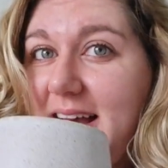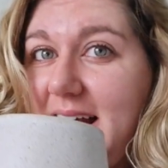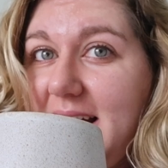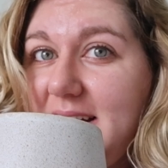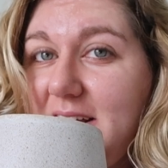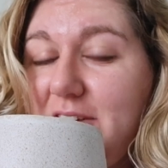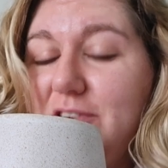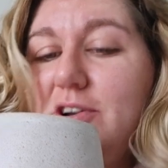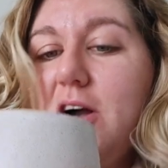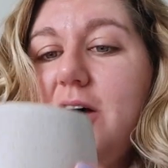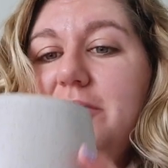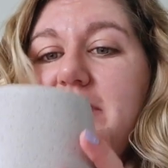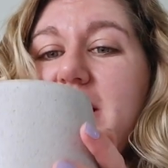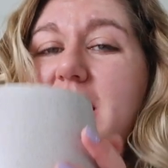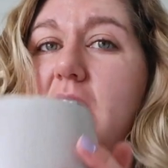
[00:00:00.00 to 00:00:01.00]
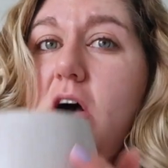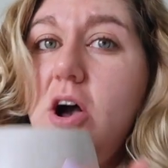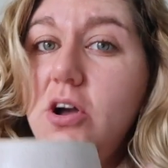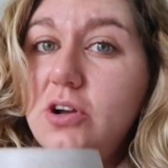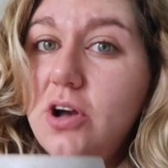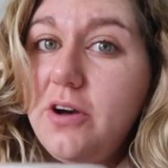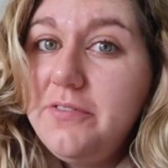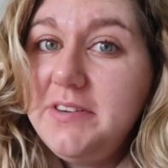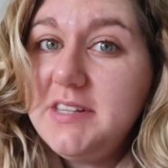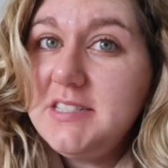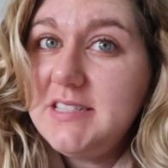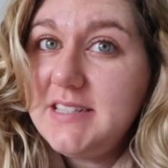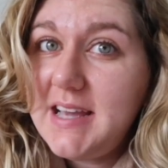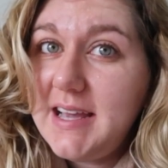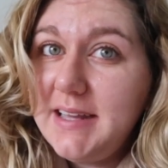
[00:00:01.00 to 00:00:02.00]
a little coffee, a hot coffee
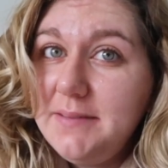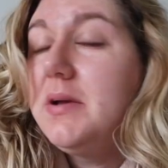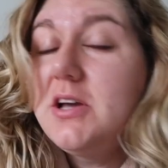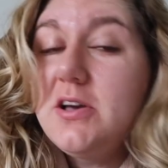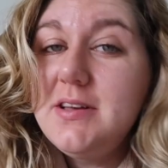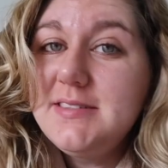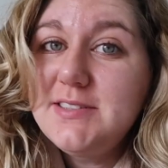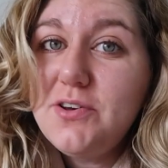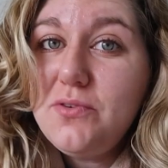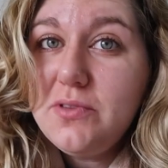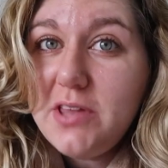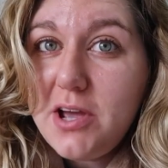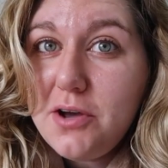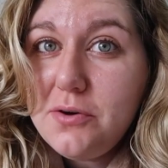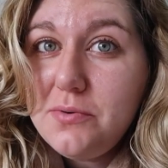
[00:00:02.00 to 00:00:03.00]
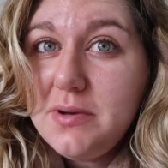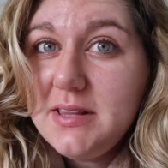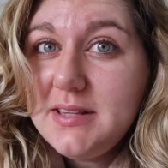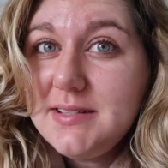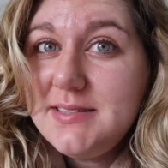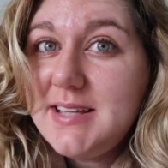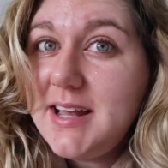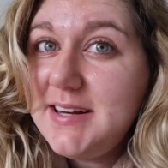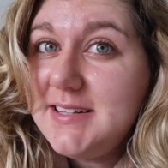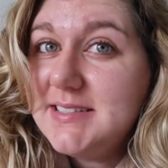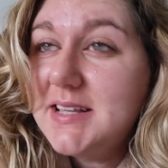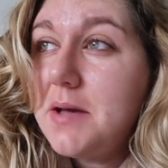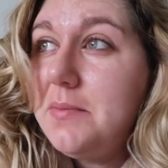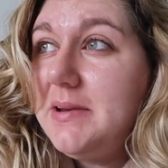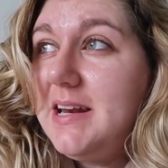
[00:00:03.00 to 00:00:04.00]
today, because although the sun is
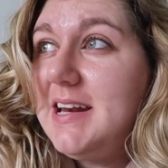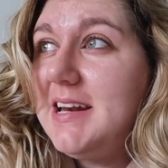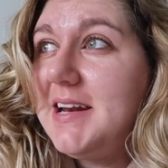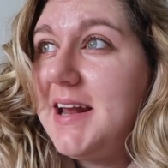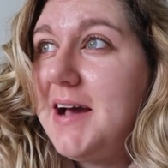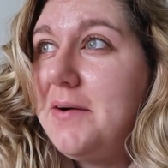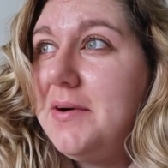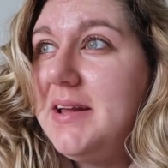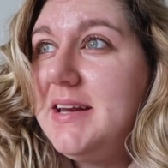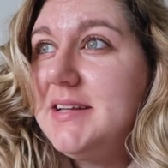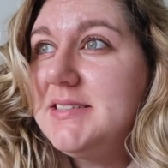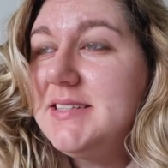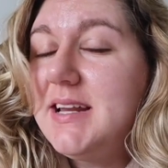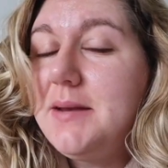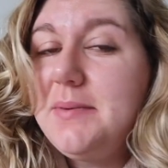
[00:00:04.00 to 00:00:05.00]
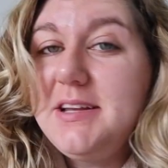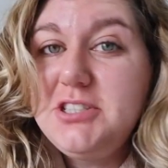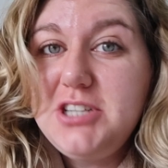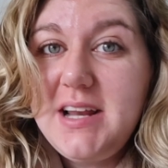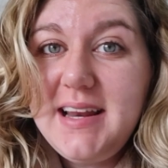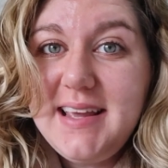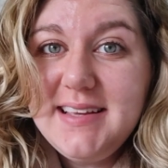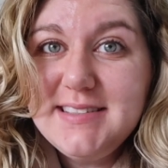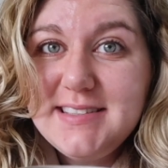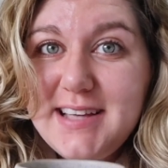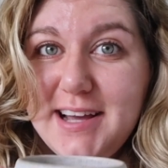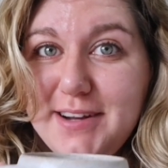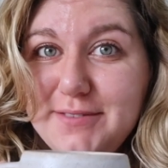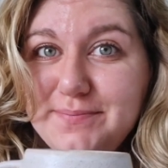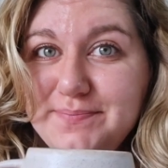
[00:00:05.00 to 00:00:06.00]
coming in and out, it is still a bit chilly.
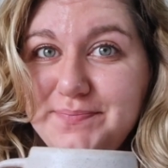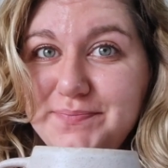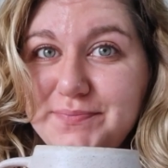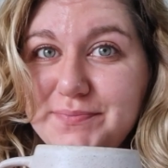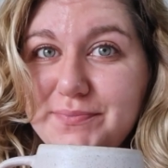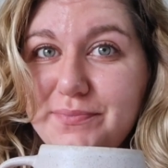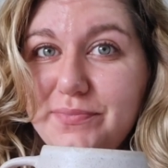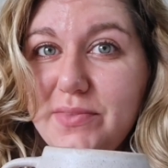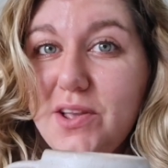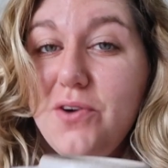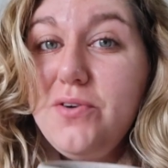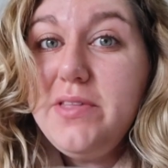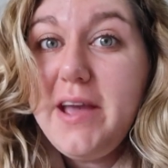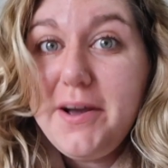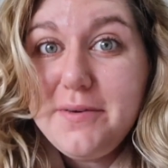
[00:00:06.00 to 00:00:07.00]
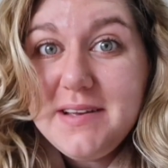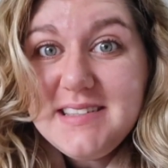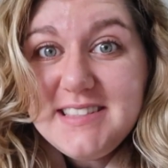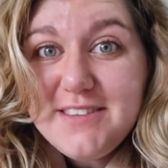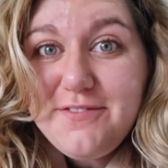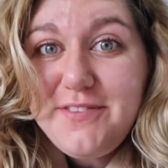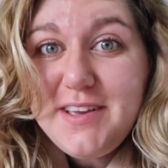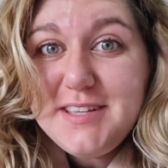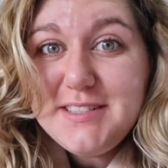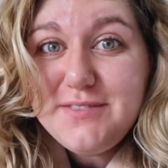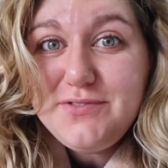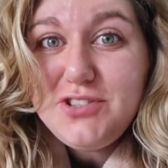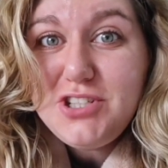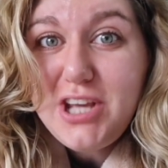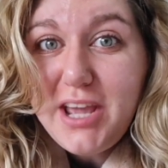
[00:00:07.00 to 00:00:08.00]
So although it's the 1st
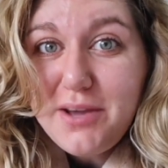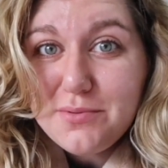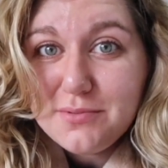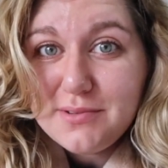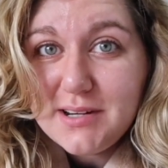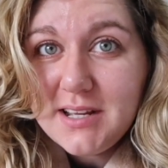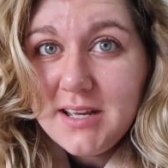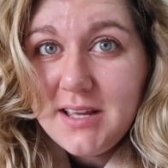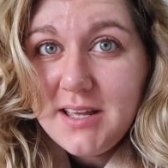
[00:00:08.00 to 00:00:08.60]
of June,